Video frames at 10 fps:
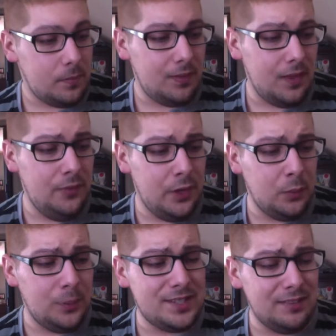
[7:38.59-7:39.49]
and then
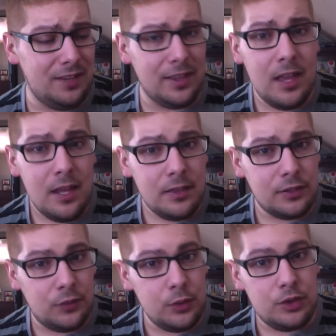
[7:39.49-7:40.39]
it went to like
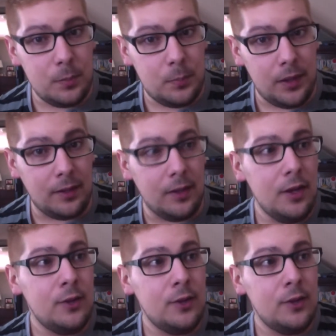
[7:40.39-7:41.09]
this fuchsia pink.